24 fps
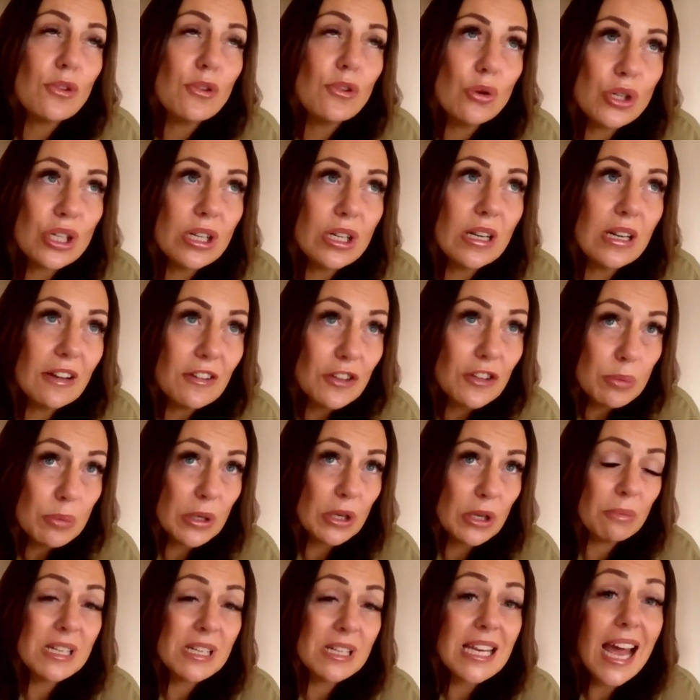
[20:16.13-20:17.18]
fortunate enough to
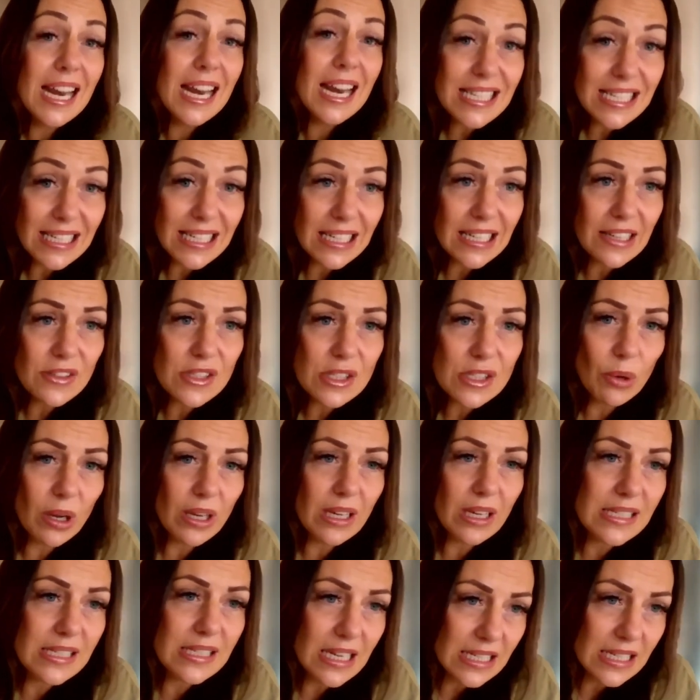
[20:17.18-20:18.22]
be on maternity leave, so I
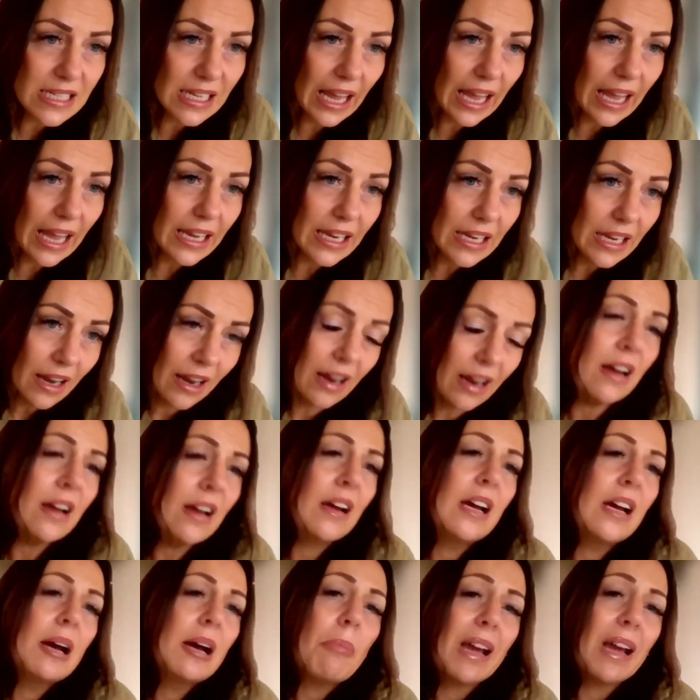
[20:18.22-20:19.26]
could dedicate
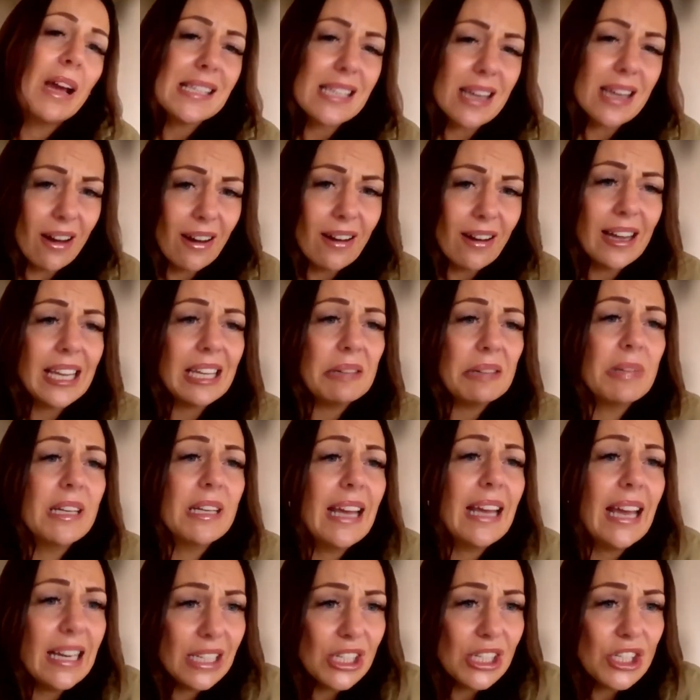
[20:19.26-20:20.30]
my time and
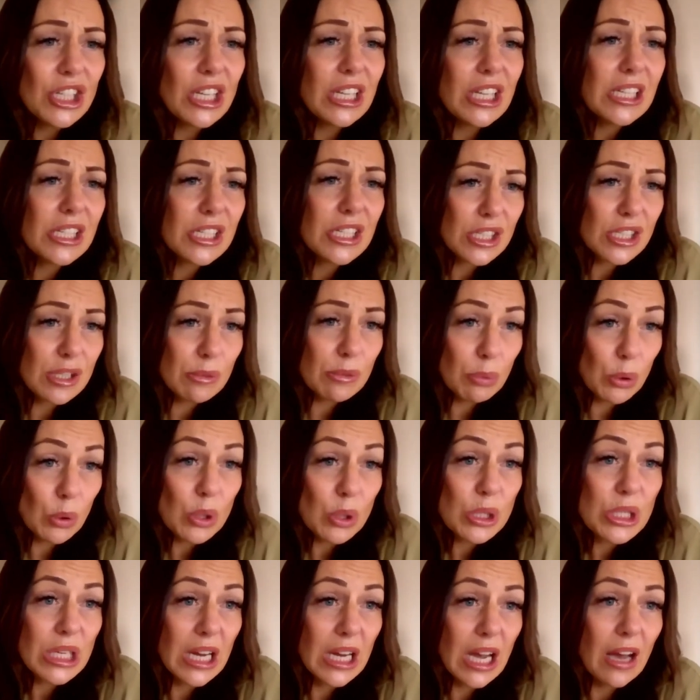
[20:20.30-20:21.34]
energy to
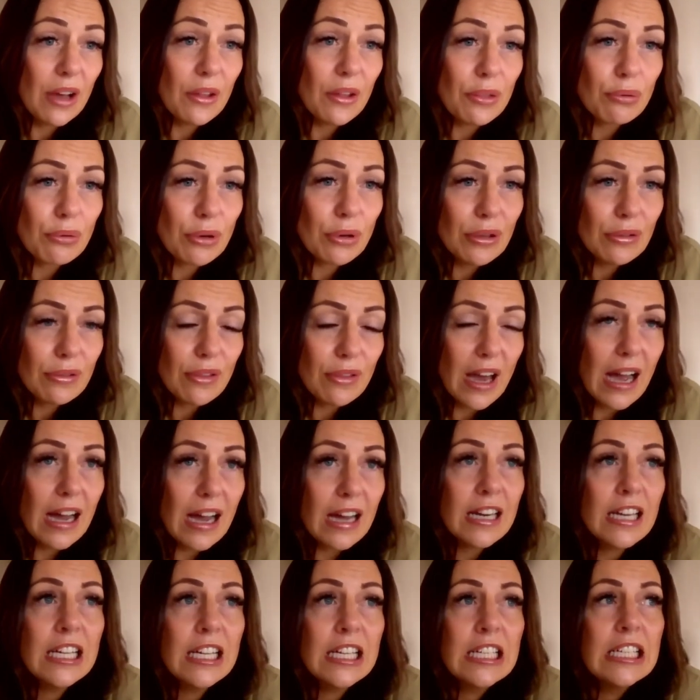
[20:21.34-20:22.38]
supporting her through
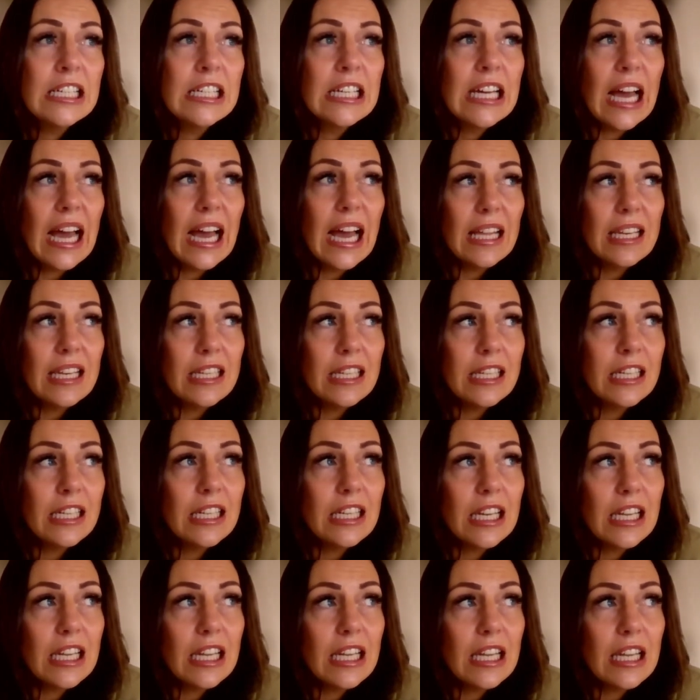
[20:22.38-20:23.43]
that.
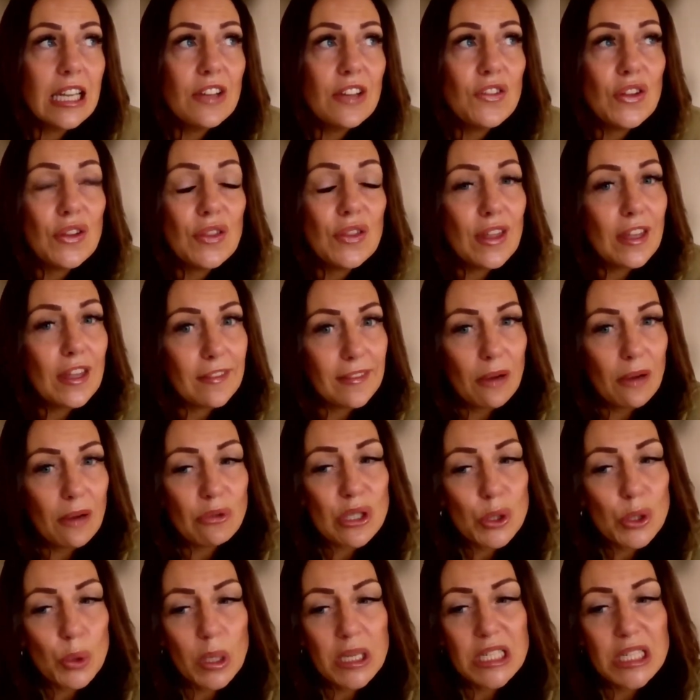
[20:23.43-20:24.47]
And if you think that
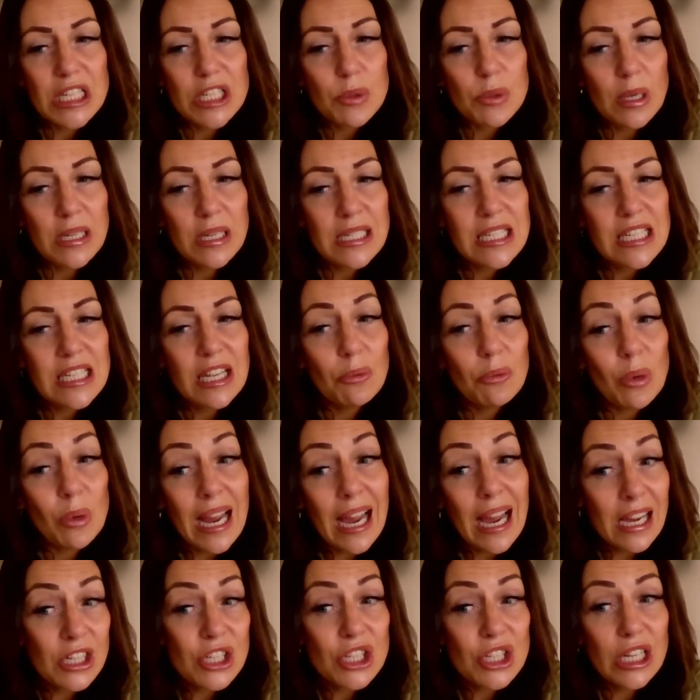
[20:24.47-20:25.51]
was 2020 and we
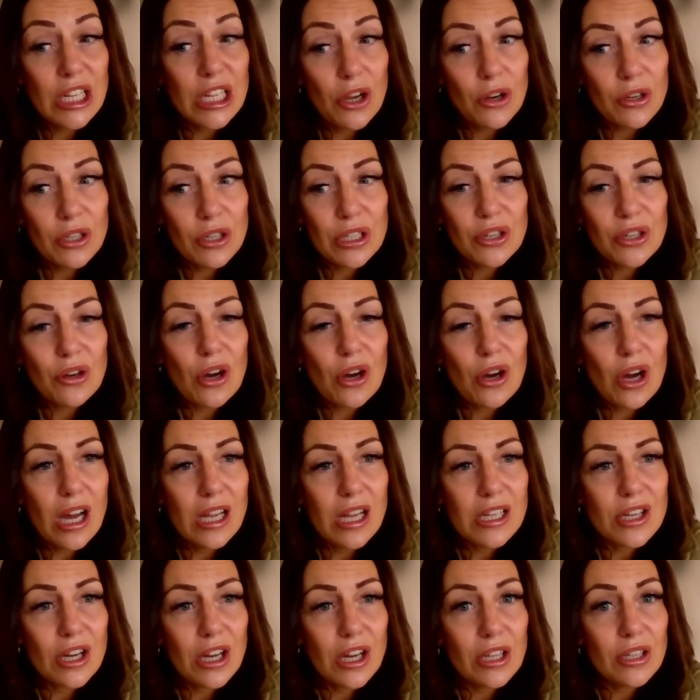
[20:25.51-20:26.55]
actually only got
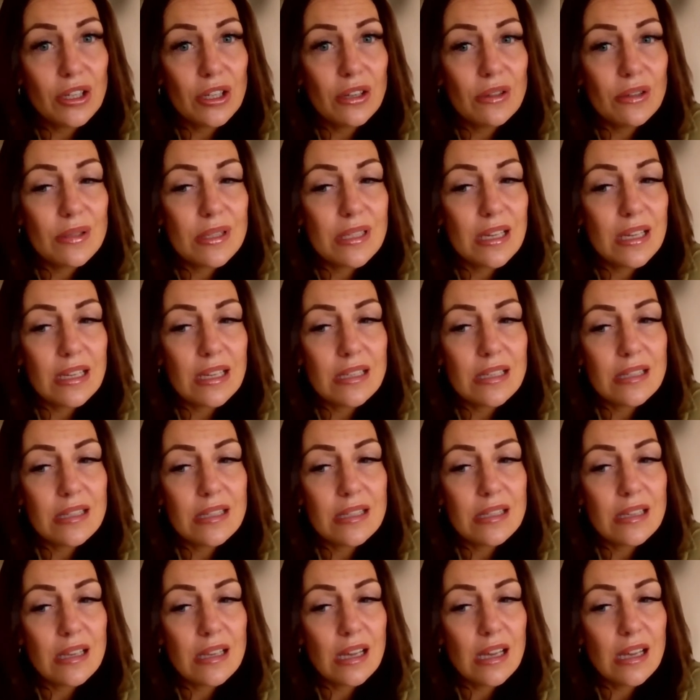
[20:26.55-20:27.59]
her
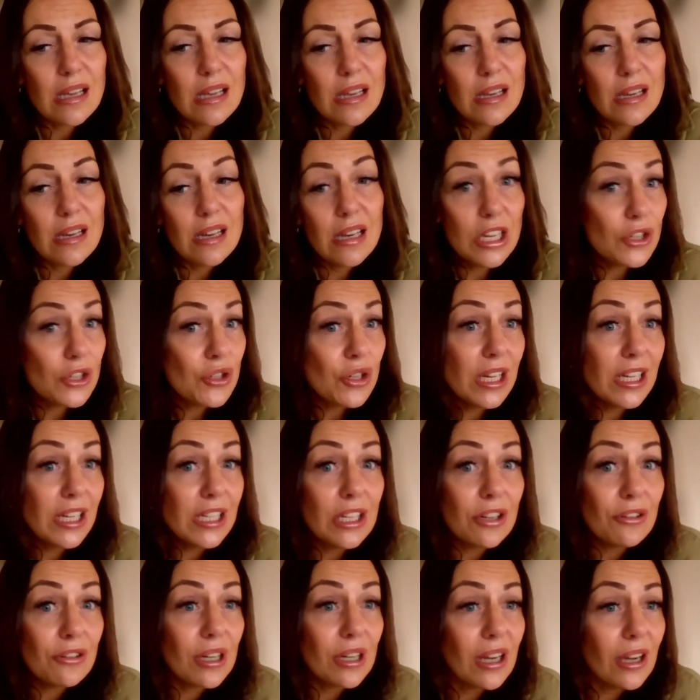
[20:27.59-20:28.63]
diagnosis literally a
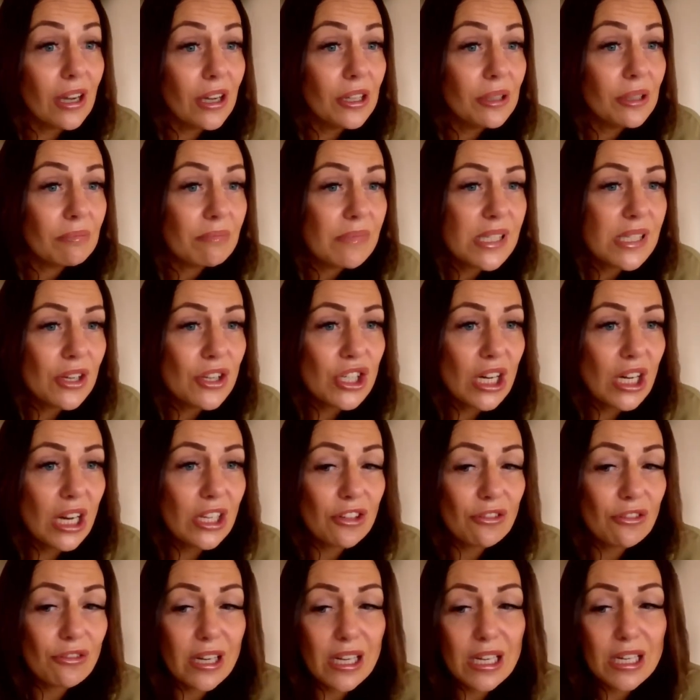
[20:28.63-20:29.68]
year ago, so
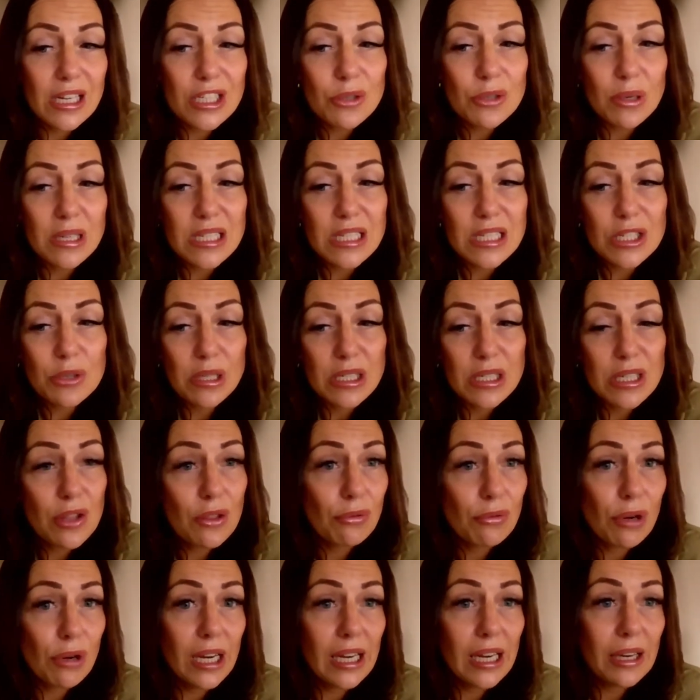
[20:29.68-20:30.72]
January
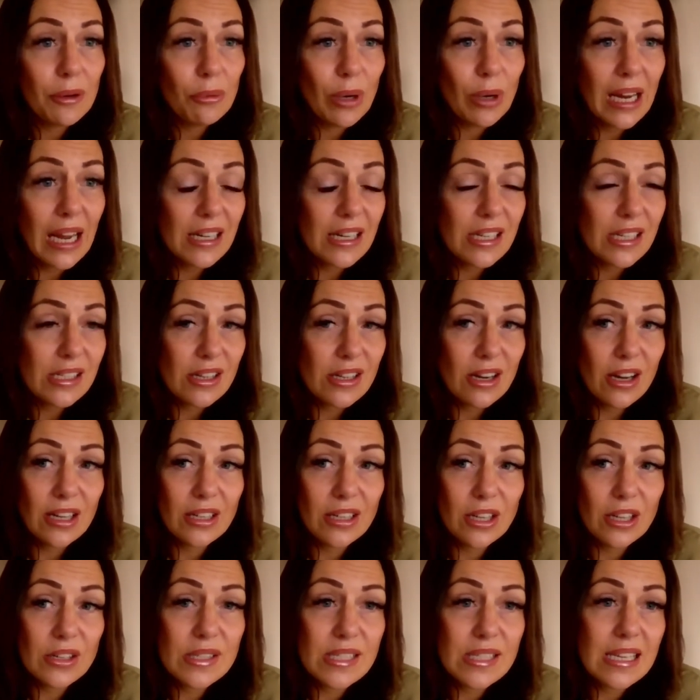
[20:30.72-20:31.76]
2023, we had her
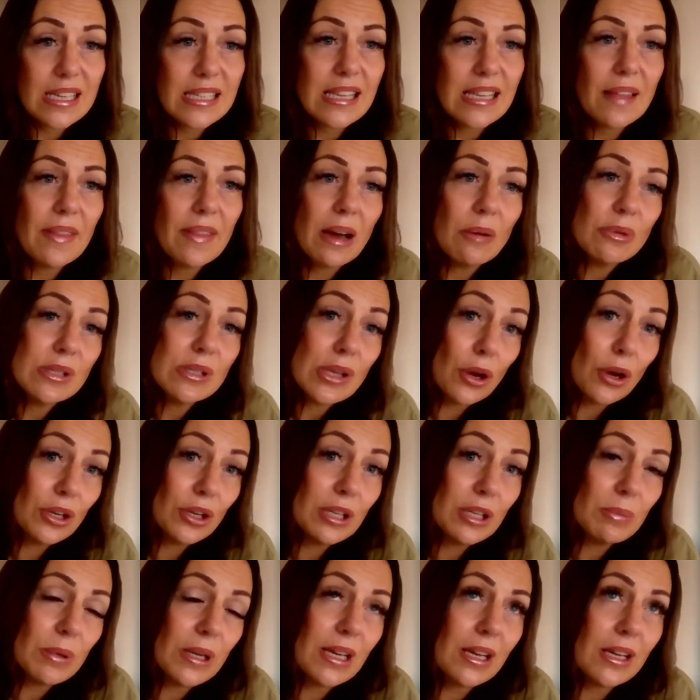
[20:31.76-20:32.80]
diagnosis, and that was
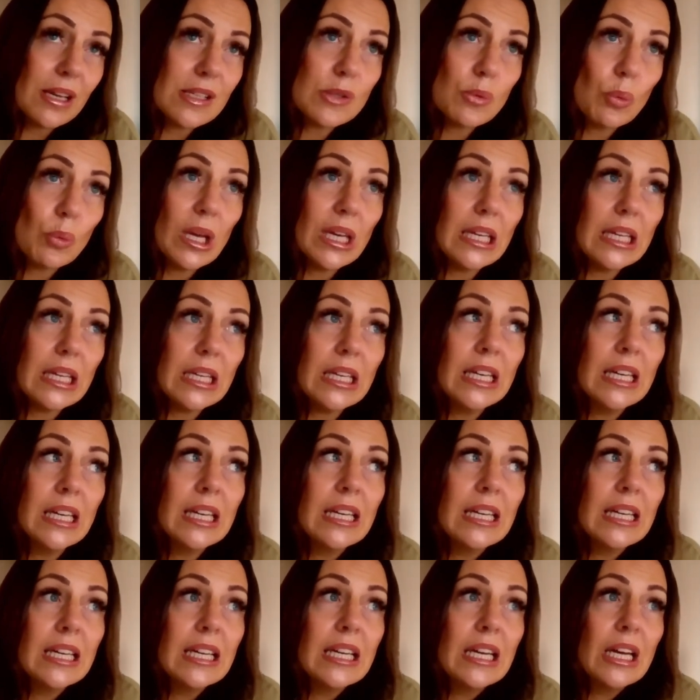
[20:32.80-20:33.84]
only because we
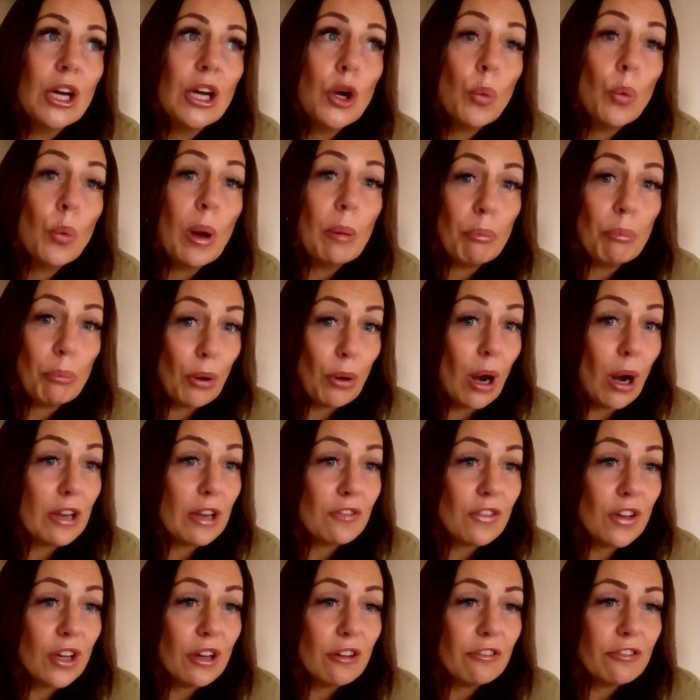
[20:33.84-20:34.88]
went
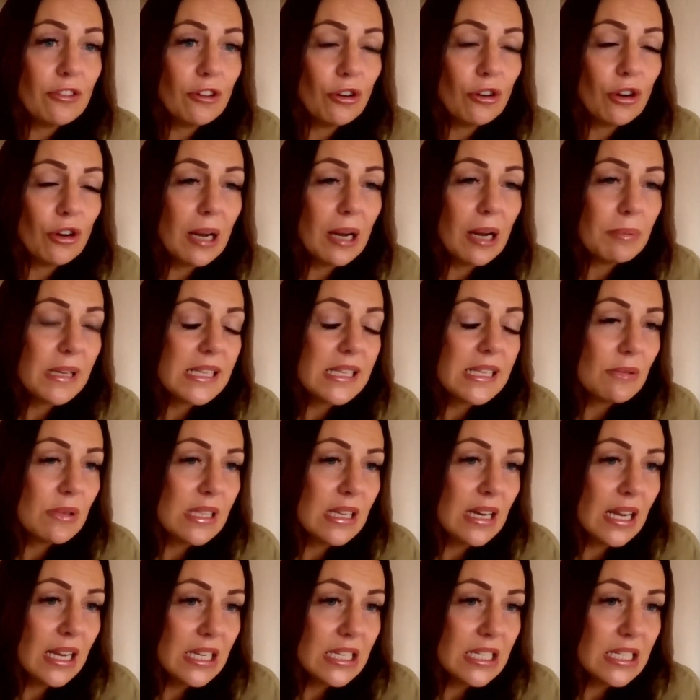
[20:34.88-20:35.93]
private for it, because it was
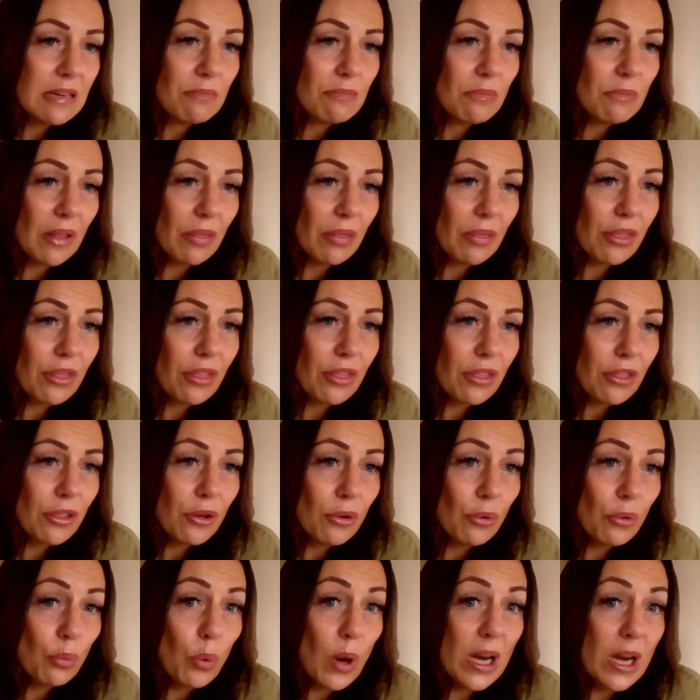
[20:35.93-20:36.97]
an 18-month
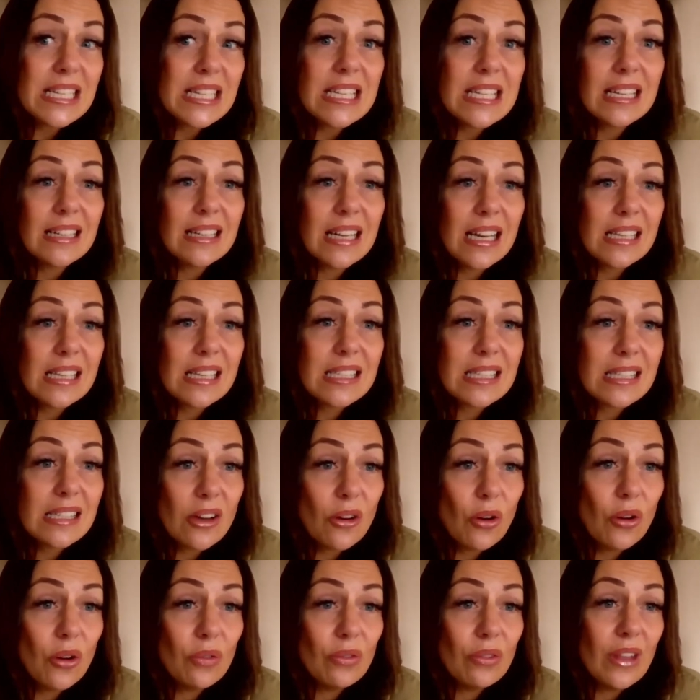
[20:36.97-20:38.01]
waiting list
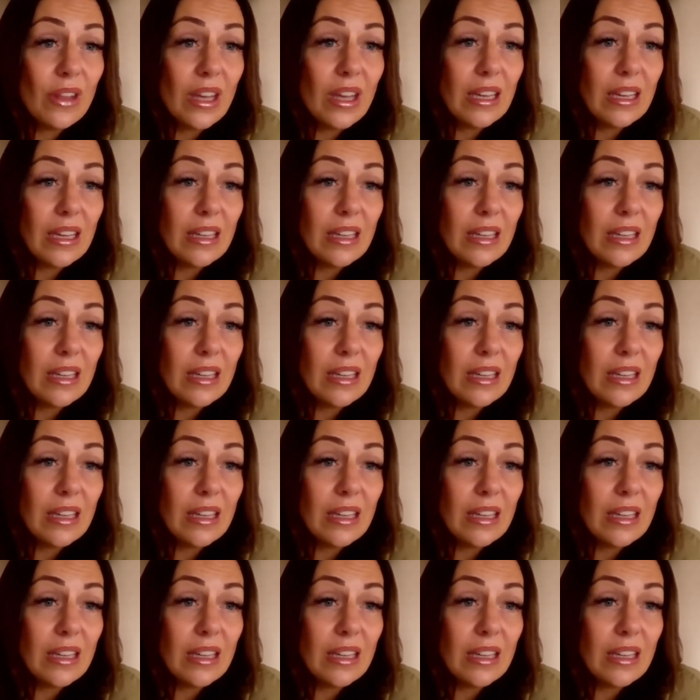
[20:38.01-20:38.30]
on